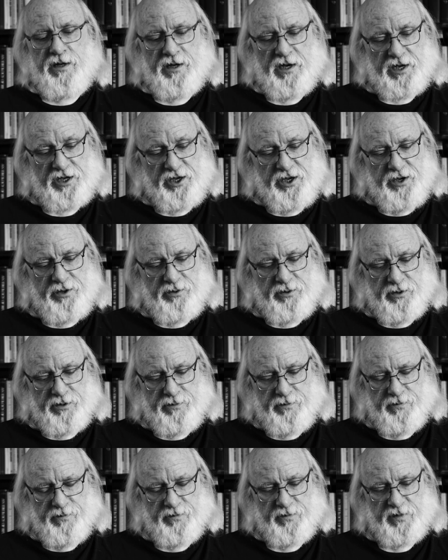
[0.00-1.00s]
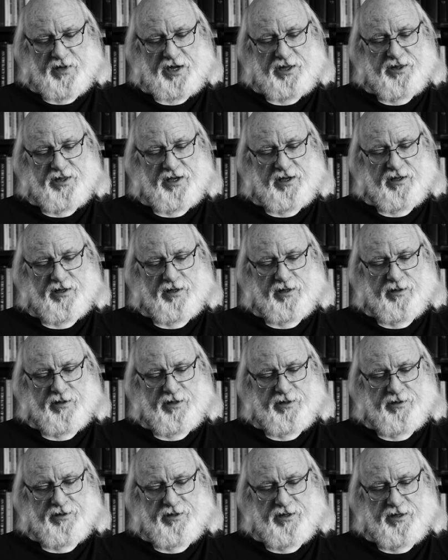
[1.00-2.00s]
acute. I think
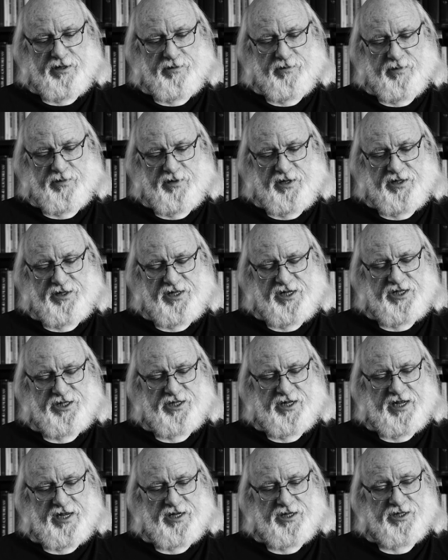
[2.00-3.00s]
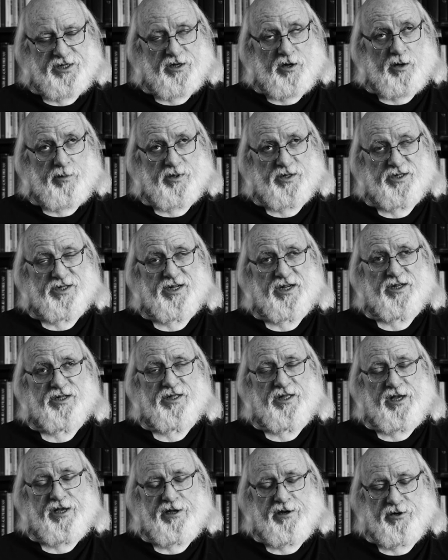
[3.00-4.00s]
in these days, almost
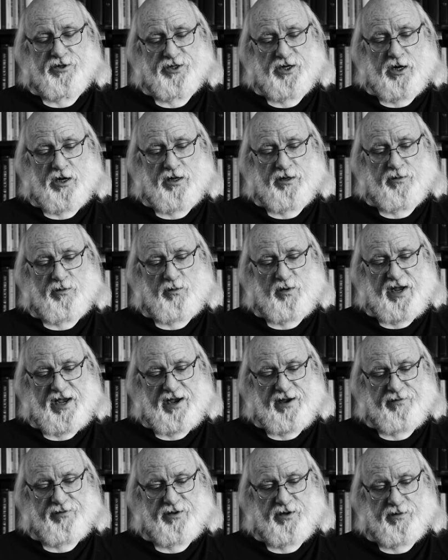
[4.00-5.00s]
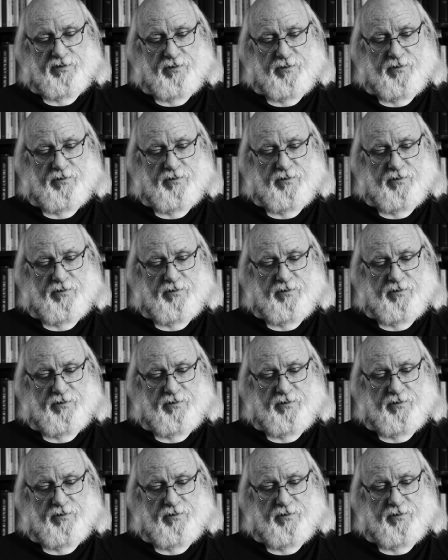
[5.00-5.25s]
60 years on, we have to